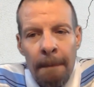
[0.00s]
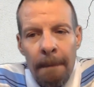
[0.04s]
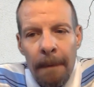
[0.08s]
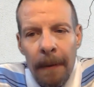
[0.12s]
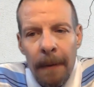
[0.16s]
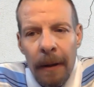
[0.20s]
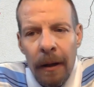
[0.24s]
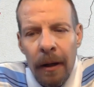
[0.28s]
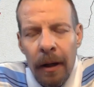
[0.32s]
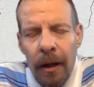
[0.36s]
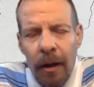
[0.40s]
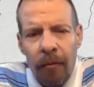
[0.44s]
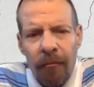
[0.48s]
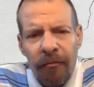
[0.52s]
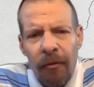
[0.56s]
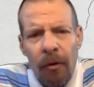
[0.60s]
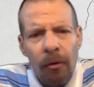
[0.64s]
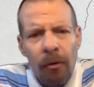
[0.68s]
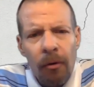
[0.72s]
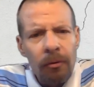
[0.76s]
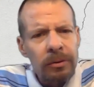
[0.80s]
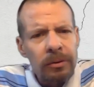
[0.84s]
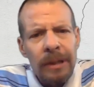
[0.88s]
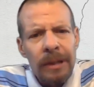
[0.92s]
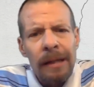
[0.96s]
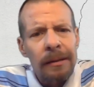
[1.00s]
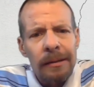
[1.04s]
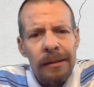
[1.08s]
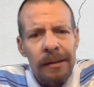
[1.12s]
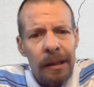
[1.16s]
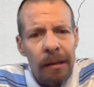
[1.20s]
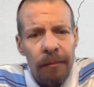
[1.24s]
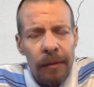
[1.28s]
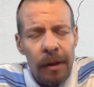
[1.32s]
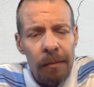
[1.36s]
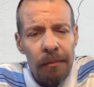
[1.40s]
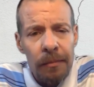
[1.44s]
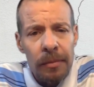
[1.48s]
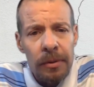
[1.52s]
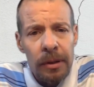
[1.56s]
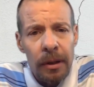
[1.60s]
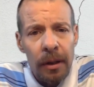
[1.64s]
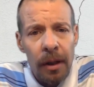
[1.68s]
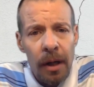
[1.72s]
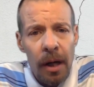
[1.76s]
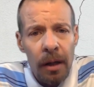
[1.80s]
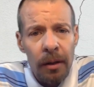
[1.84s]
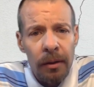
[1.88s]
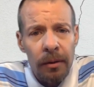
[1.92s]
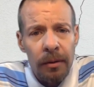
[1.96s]
and folks like the same numbers
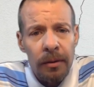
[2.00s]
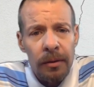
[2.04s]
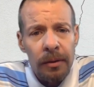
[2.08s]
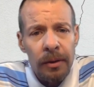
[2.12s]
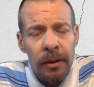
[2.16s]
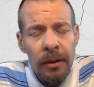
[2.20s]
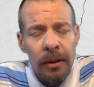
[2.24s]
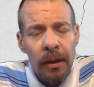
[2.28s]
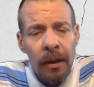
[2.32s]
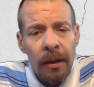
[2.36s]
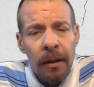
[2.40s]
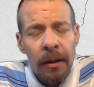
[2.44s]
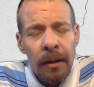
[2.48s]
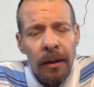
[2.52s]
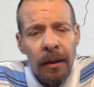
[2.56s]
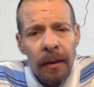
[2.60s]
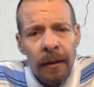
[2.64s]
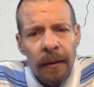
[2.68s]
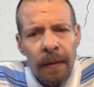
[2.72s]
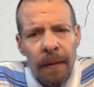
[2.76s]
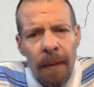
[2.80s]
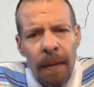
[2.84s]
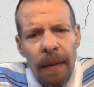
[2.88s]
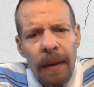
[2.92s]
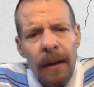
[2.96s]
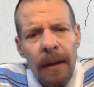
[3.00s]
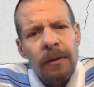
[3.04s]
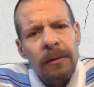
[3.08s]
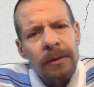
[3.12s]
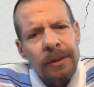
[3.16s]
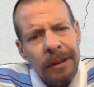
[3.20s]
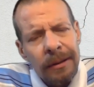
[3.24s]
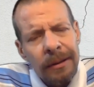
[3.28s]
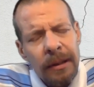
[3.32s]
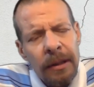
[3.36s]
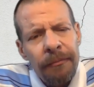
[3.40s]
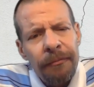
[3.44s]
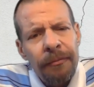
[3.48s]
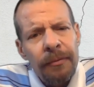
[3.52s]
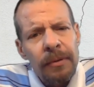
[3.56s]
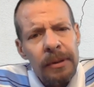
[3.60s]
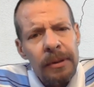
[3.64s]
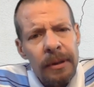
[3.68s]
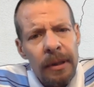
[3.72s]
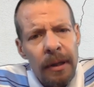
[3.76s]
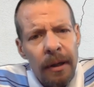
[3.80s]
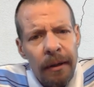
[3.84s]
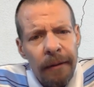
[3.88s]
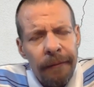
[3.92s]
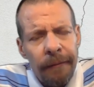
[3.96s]
and colors, there's a difference
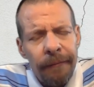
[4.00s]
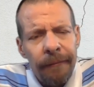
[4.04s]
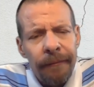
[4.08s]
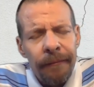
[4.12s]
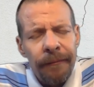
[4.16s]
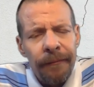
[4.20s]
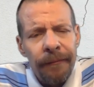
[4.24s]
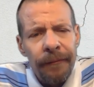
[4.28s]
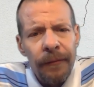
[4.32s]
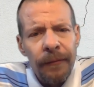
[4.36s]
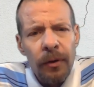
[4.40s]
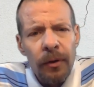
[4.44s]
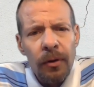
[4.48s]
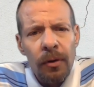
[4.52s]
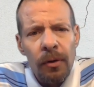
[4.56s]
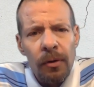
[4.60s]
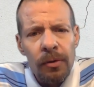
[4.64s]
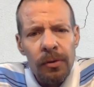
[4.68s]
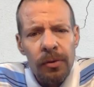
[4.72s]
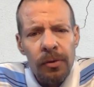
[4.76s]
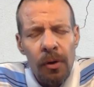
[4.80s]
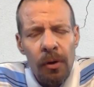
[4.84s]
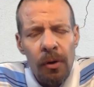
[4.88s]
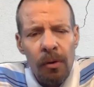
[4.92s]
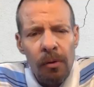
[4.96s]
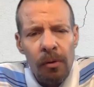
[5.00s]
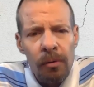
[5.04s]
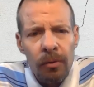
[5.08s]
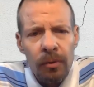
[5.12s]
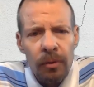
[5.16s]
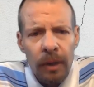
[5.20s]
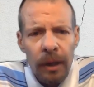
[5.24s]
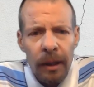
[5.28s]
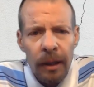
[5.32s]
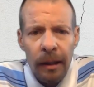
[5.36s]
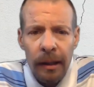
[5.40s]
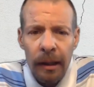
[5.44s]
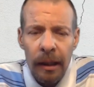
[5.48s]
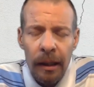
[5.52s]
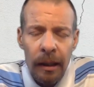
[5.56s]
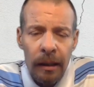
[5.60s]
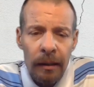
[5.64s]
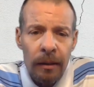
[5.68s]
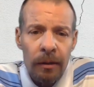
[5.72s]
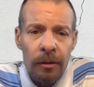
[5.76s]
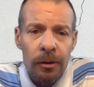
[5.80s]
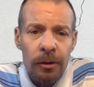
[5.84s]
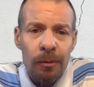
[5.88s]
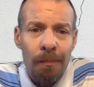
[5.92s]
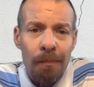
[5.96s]
there. So again,
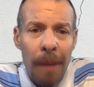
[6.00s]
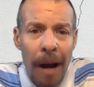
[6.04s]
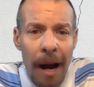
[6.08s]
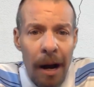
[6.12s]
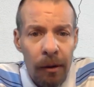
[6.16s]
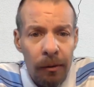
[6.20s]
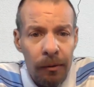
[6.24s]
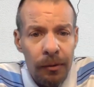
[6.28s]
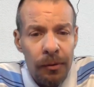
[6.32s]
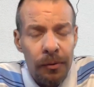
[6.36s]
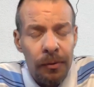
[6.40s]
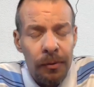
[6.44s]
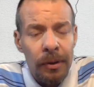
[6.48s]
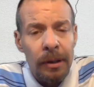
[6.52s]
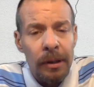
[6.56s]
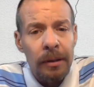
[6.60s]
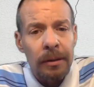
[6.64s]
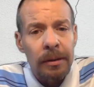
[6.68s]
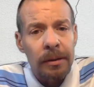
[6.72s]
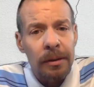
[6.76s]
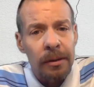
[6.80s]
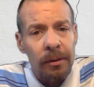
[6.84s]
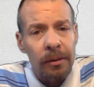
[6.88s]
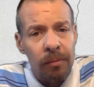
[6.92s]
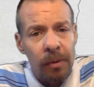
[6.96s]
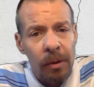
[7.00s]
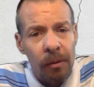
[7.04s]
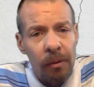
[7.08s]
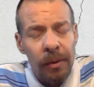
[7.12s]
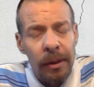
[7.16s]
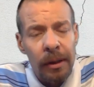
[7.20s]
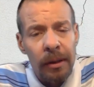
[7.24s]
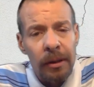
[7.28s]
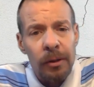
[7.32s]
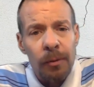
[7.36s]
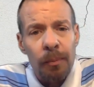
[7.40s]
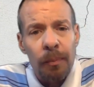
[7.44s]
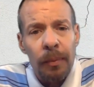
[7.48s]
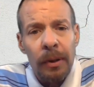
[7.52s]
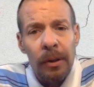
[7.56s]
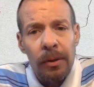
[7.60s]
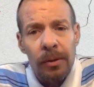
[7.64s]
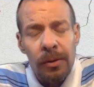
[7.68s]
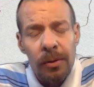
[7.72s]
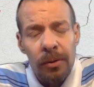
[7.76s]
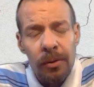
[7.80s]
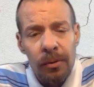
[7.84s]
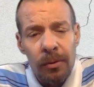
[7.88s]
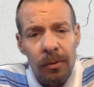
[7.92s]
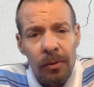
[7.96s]
there's boundaries to what we could speak
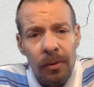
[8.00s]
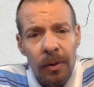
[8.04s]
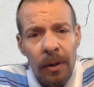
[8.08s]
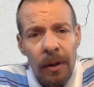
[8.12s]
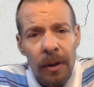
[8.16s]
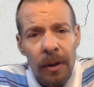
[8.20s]
to.